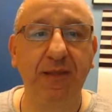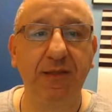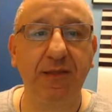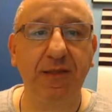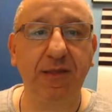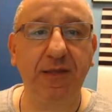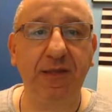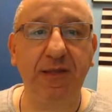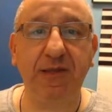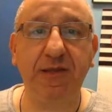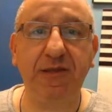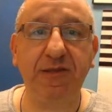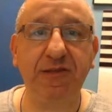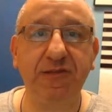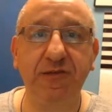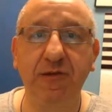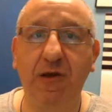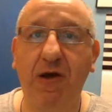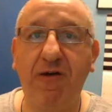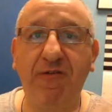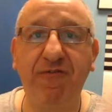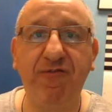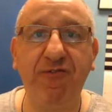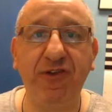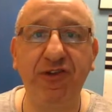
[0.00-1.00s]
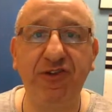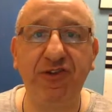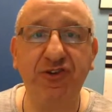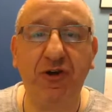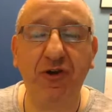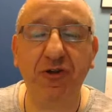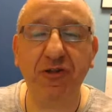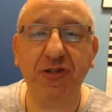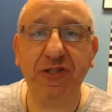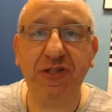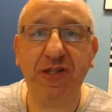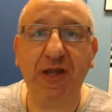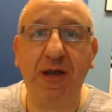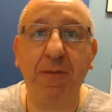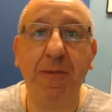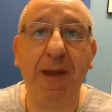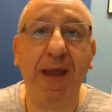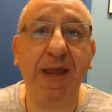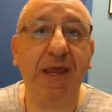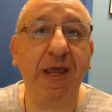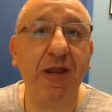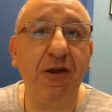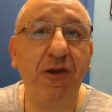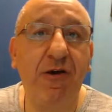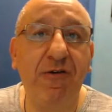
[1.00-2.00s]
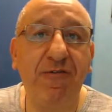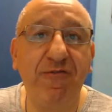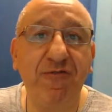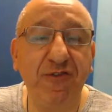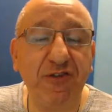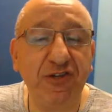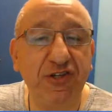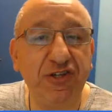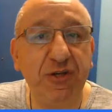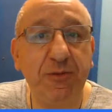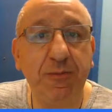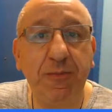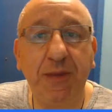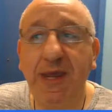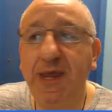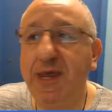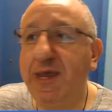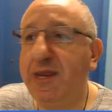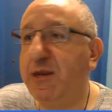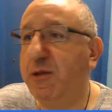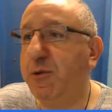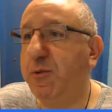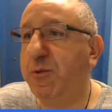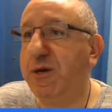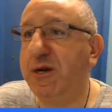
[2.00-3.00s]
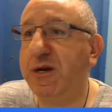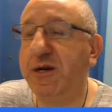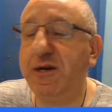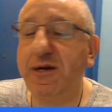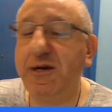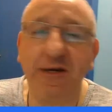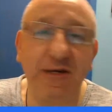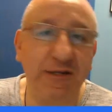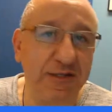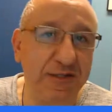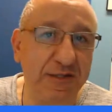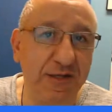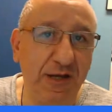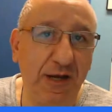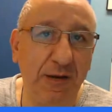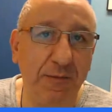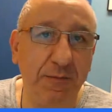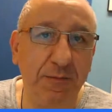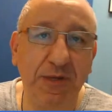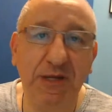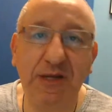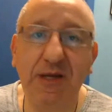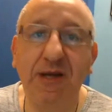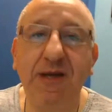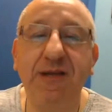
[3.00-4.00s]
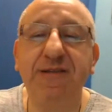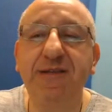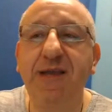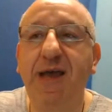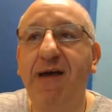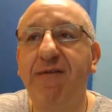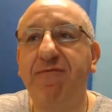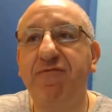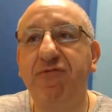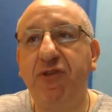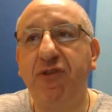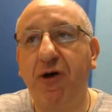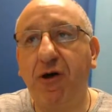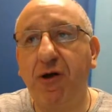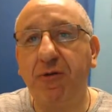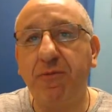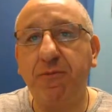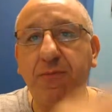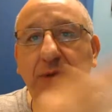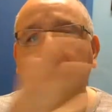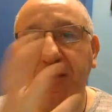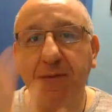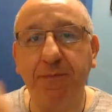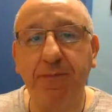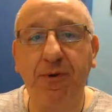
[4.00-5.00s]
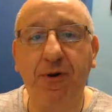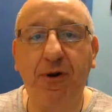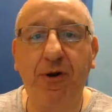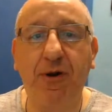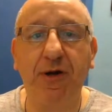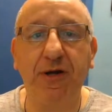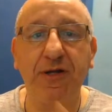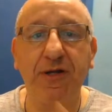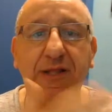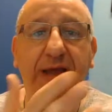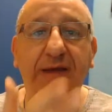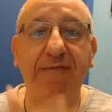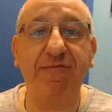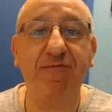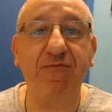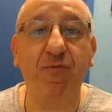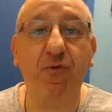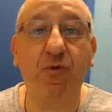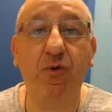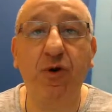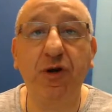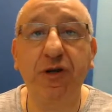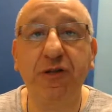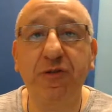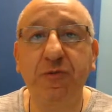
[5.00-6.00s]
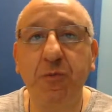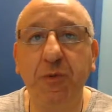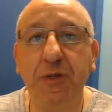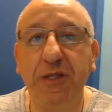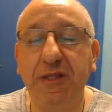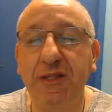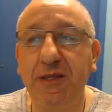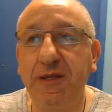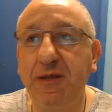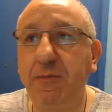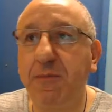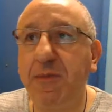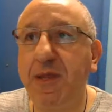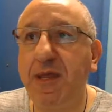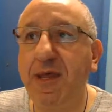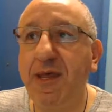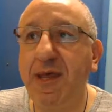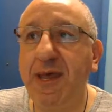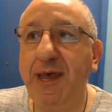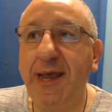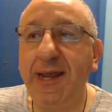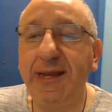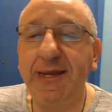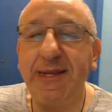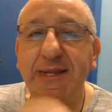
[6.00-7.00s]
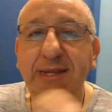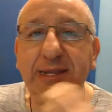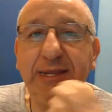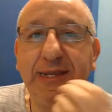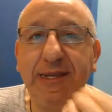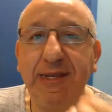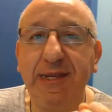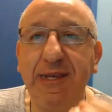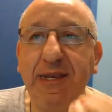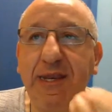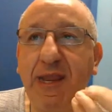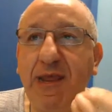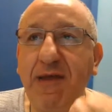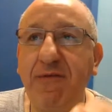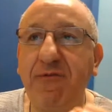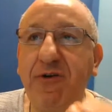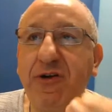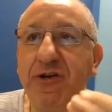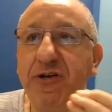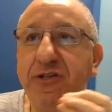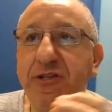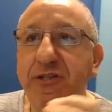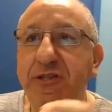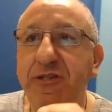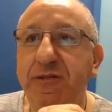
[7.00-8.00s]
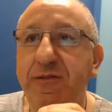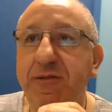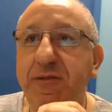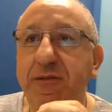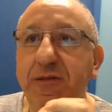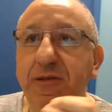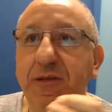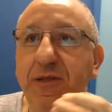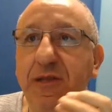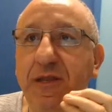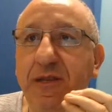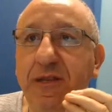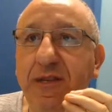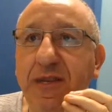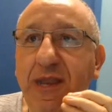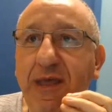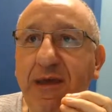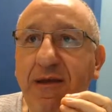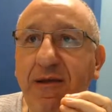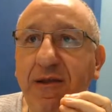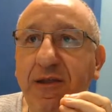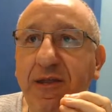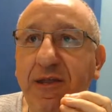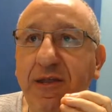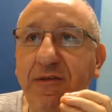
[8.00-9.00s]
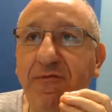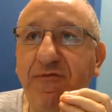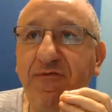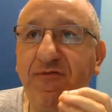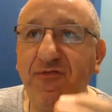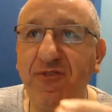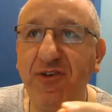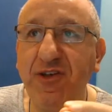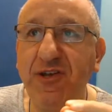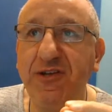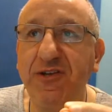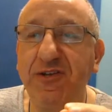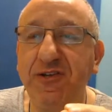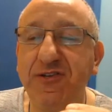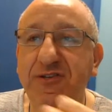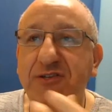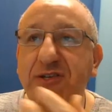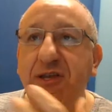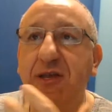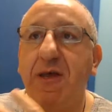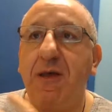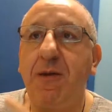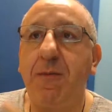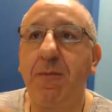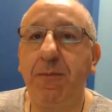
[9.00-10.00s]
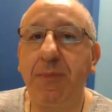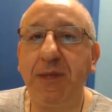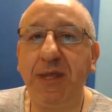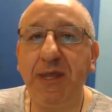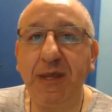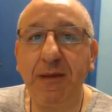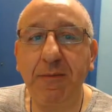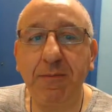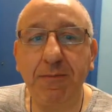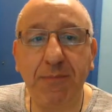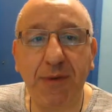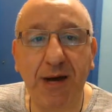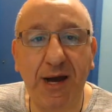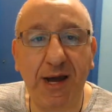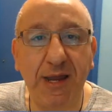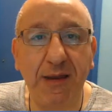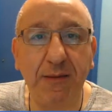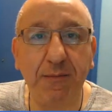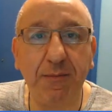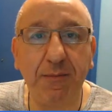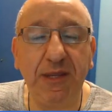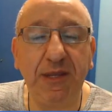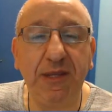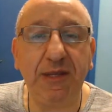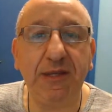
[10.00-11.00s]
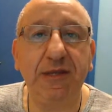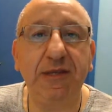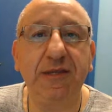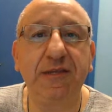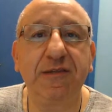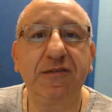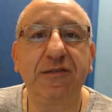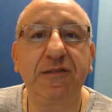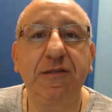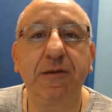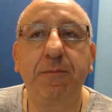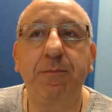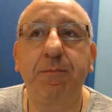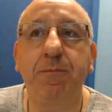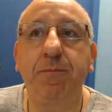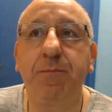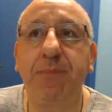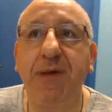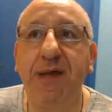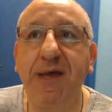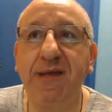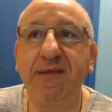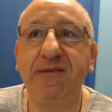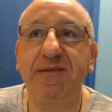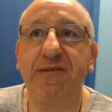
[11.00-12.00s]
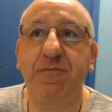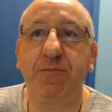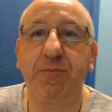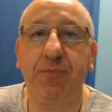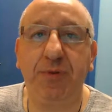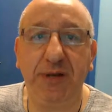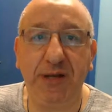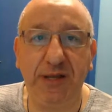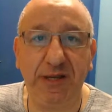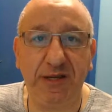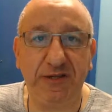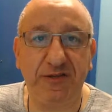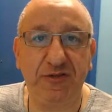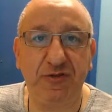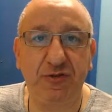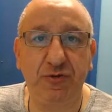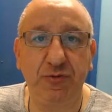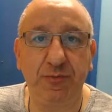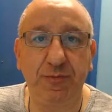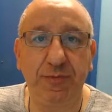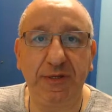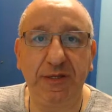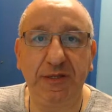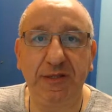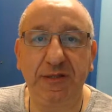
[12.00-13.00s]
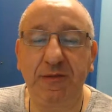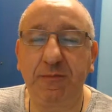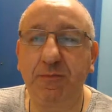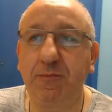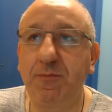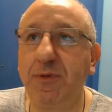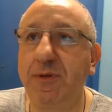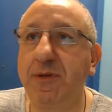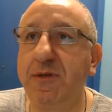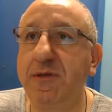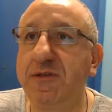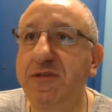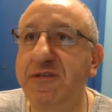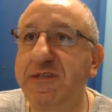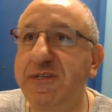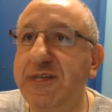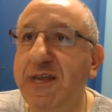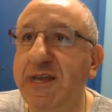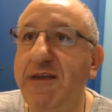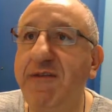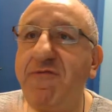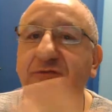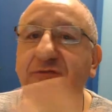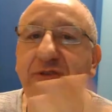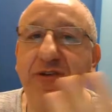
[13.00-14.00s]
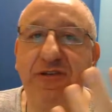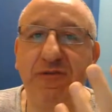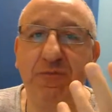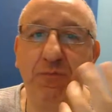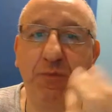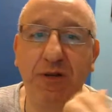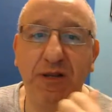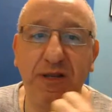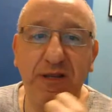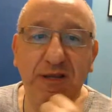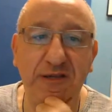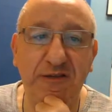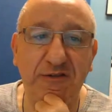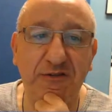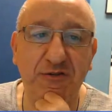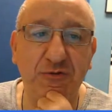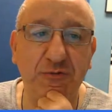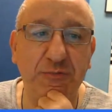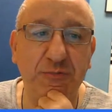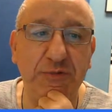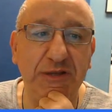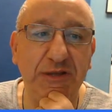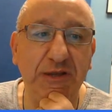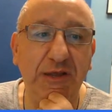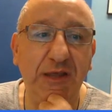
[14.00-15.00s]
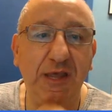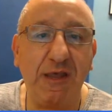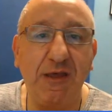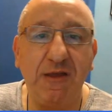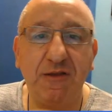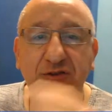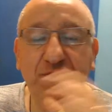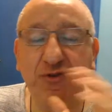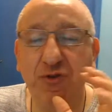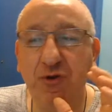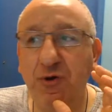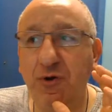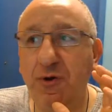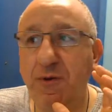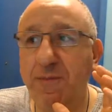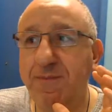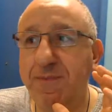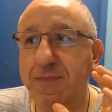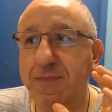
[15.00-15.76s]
He is off leash all the time. I can off leash him anywhere, anytime because I've done my part. I've worked with him, and he never, he ne- he feels being by me is the best place to be, be, safest place to be. So